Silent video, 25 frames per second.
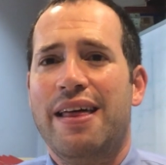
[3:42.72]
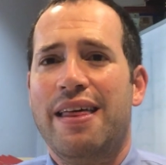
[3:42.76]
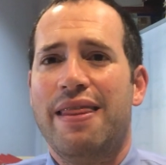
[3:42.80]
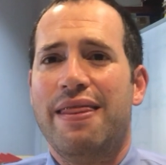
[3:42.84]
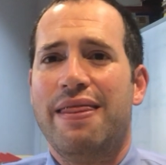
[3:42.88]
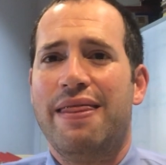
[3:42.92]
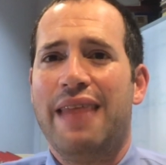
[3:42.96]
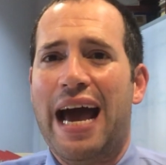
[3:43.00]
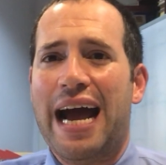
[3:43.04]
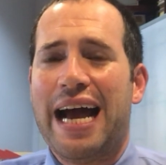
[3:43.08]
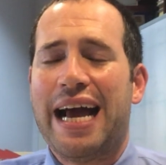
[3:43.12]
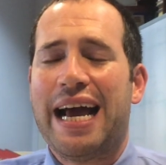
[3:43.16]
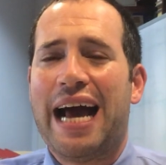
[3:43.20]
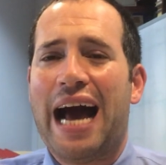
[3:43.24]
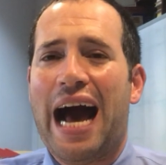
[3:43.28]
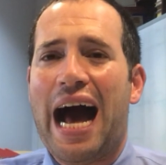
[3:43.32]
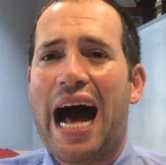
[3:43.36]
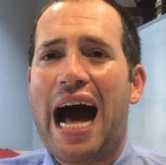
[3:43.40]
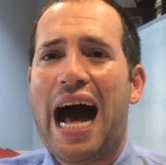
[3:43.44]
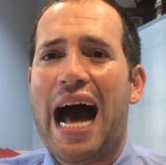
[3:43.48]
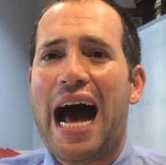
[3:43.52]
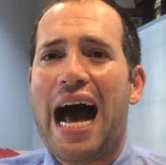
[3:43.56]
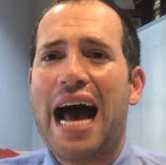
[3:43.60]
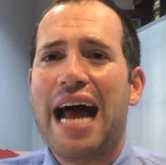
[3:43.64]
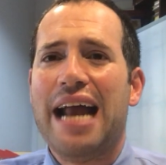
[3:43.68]
that
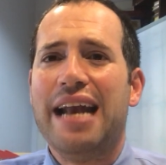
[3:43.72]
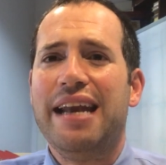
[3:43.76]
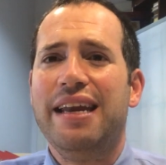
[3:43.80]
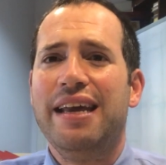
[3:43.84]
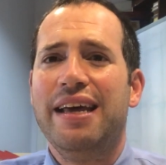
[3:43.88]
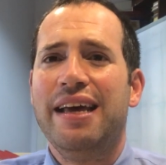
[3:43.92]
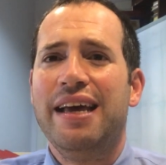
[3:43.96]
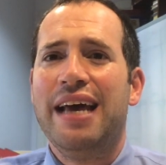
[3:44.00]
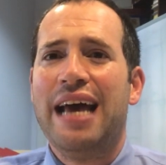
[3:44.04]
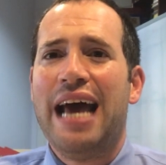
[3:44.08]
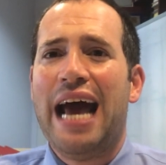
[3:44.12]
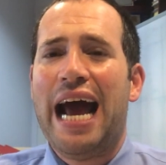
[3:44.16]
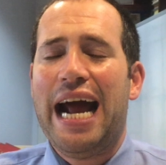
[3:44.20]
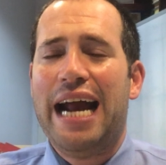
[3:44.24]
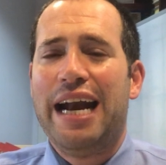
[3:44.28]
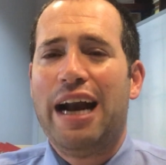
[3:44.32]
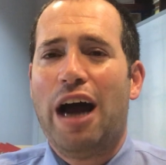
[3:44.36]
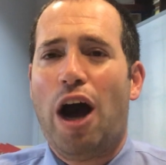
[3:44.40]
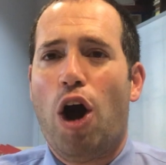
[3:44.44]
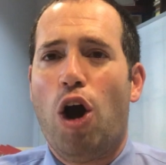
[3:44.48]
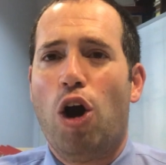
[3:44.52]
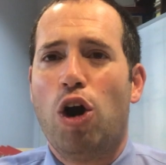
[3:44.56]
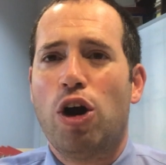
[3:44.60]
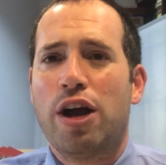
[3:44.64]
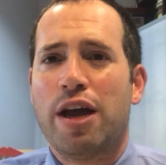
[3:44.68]
God and
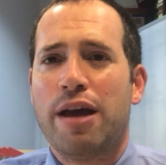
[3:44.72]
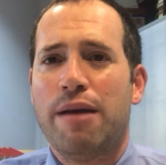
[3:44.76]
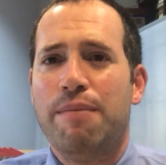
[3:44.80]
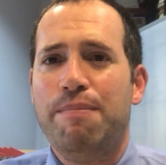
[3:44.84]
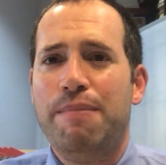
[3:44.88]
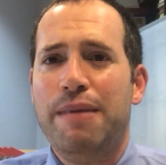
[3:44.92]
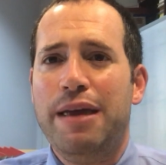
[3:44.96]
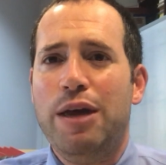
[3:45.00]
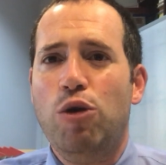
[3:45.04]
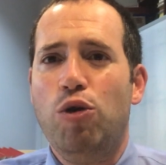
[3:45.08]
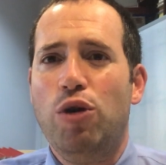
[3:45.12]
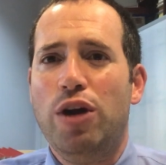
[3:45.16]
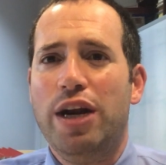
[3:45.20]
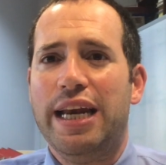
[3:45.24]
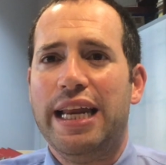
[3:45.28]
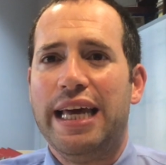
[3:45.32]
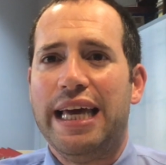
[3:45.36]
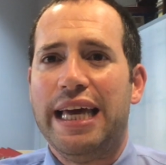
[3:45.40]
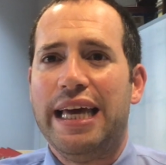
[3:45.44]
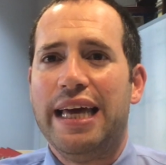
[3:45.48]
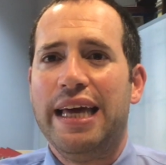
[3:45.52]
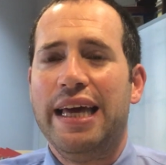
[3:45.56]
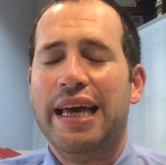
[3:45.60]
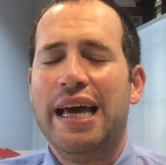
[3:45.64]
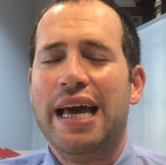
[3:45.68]
our
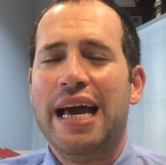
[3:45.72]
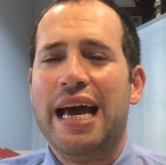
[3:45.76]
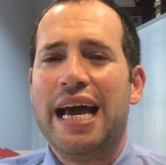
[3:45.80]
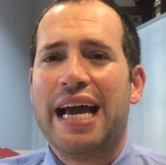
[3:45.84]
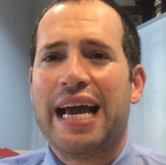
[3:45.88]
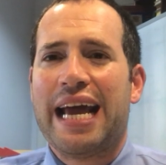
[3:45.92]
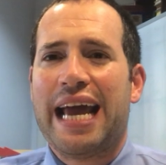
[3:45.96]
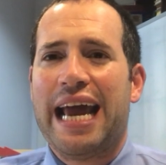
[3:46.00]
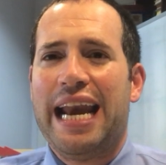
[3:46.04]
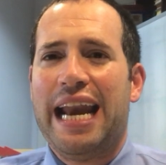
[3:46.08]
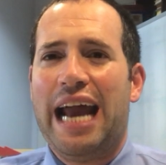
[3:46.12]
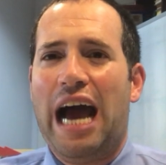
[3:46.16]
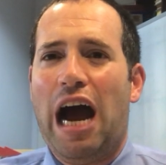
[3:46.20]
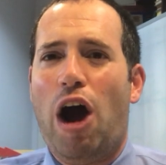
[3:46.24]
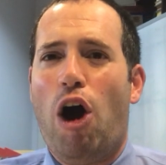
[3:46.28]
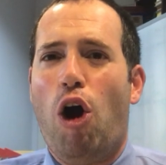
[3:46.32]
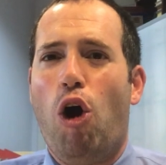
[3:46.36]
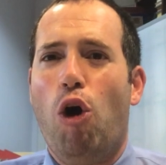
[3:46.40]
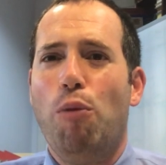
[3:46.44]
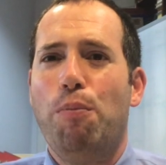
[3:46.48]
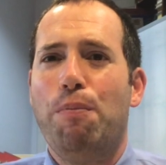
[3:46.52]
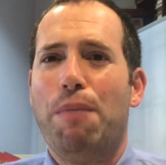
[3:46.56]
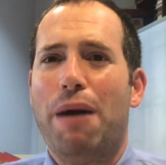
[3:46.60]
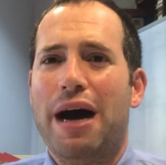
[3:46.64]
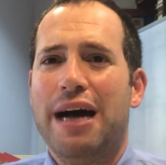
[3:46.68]
community can
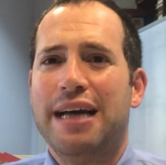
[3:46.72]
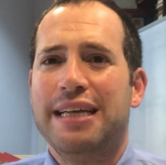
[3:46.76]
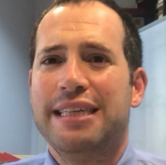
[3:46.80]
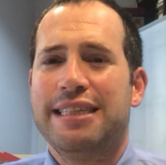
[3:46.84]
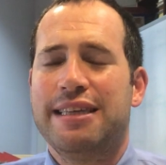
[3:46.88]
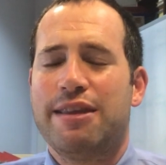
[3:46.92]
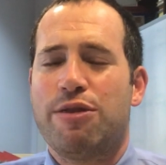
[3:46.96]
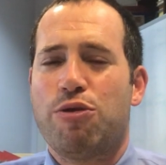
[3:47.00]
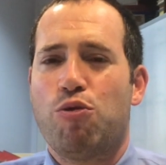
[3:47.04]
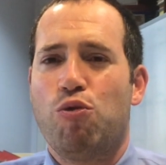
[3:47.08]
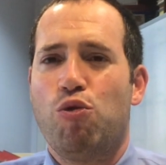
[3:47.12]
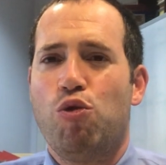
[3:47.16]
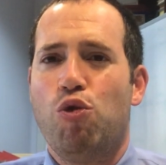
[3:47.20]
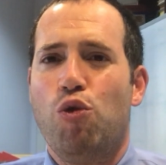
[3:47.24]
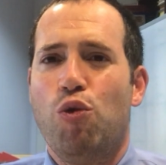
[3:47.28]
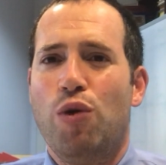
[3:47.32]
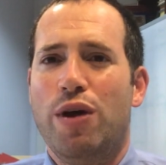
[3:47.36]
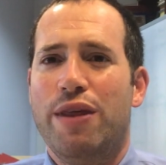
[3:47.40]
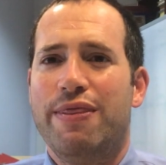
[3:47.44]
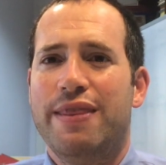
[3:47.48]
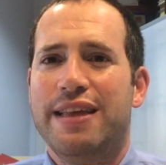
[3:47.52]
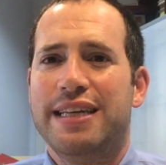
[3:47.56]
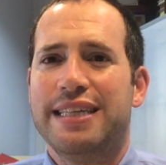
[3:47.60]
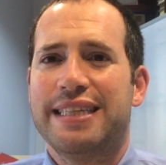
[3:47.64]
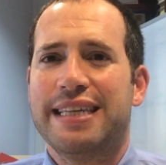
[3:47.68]
help us through
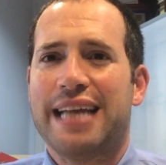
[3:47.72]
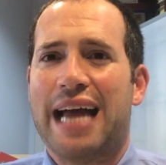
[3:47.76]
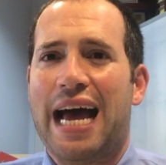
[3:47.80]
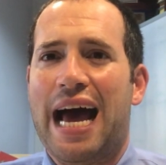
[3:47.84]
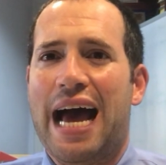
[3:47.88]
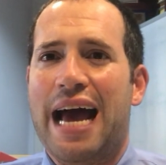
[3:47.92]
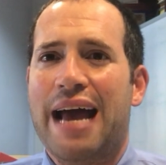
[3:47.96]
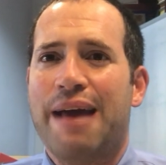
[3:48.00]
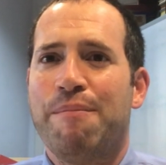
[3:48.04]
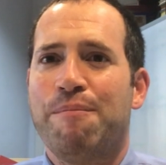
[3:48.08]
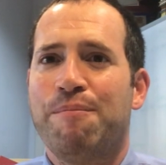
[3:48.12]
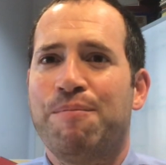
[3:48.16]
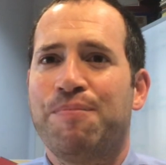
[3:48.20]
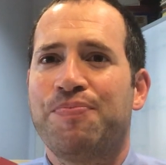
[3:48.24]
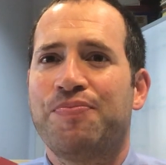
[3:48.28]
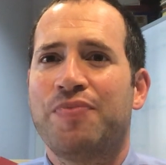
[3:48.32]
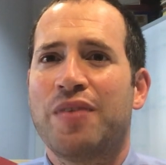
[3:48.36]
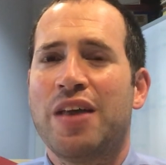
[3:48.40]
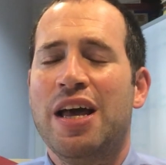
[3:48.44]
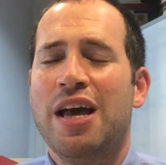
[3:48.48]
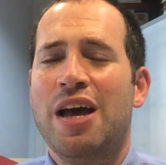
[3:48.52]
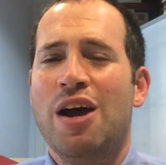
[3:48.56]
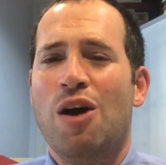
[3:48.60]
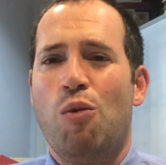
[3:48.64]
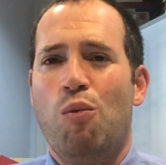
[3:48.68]
in this time.
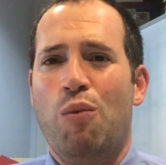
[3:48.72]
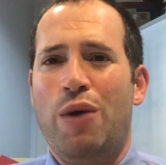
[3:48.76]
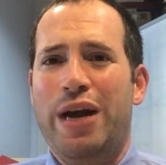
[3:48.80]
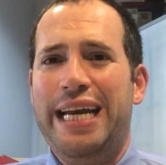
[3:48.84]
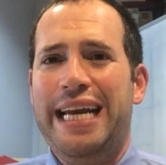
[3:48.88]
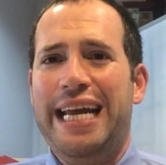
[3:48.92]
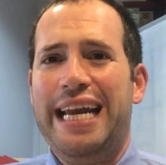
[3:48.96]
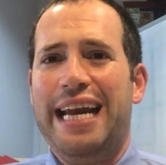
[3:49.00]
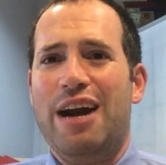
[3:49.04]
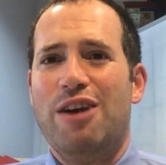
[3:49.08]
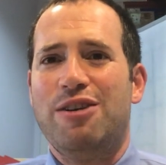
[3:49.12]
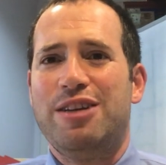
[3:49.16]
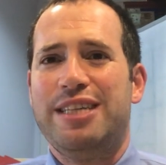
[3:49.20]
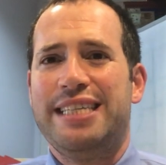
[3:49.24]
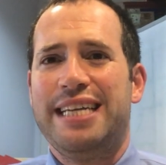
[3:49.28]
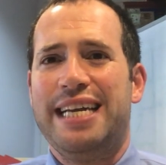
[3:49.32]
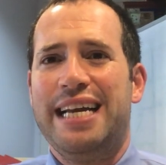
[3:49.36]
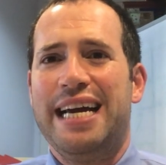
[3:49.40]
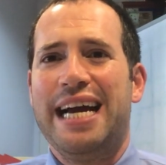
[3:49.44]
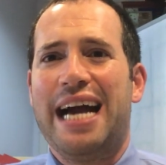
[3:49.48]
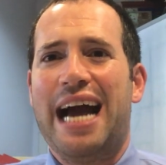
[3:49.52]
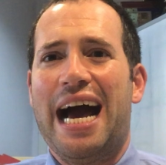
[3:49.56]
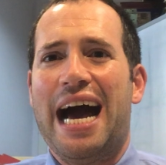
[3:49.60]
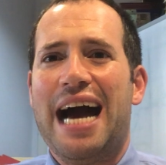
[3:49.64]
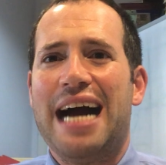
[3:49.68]
We need our
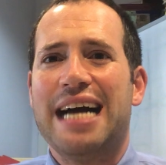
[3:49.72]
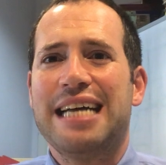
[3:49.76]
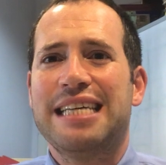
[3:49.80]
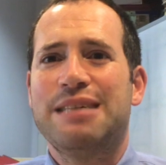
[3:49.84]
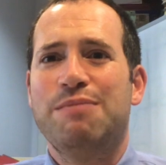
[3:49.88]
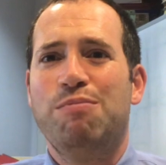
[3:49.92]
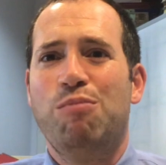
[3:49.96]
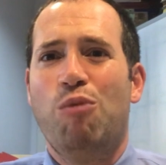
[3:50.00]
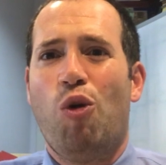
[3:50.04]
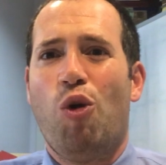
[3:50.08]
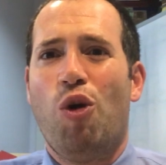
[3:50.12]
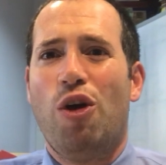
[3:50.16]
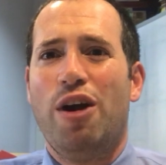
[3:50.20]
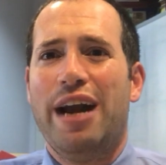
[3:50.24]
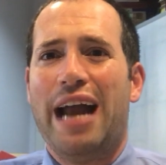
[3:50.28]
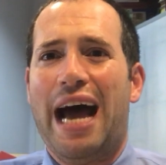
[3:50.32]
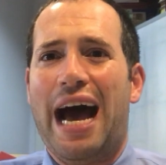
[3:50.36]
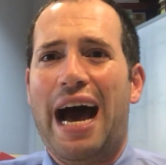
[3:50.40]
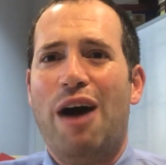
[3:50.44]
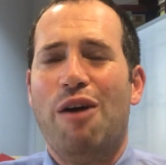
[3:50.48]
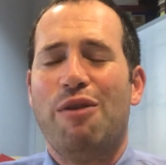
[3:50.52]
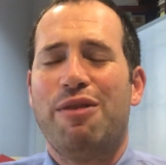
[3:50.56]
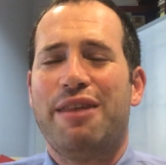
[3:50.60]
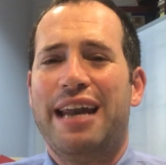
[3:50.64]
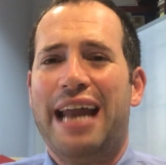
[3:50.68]
synagogues more
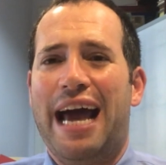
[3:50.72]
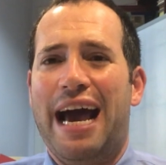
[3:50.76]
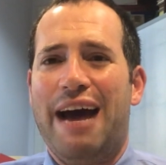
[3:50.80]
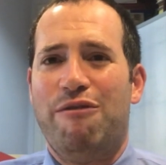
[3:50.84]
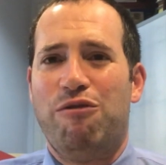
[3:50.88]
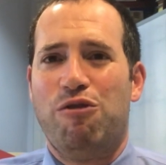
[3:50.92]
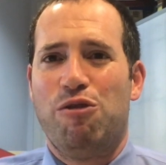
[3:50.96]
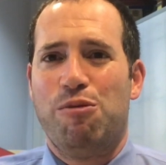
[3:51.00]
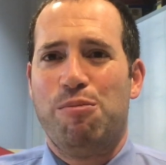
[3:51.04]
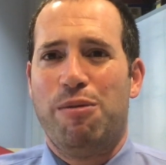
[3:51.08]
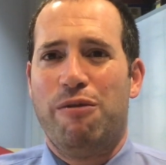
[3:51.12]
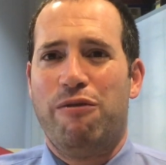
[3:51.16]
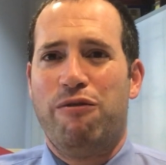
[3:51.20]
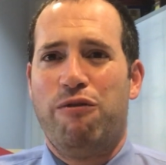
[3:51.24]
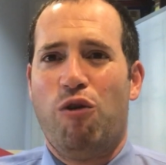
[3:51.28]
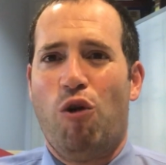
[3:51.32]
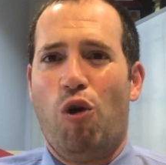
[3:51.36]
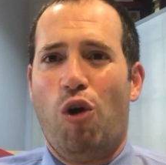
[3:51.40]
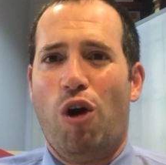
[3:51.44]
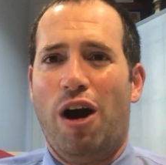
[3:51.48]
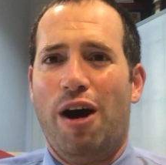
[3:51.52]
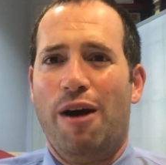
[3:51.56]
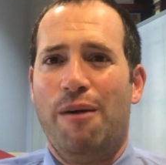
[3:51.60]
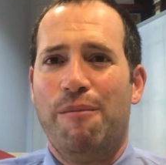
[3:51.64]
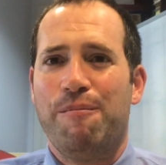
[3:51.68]
now than ever
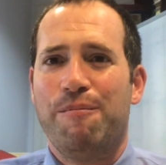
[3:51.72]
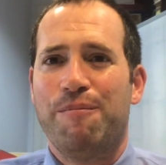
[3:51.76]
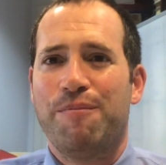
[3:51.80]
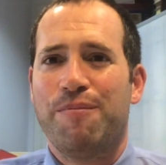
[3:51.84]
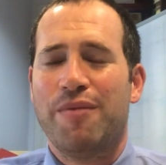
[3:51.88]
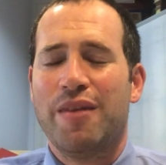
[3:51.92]
before.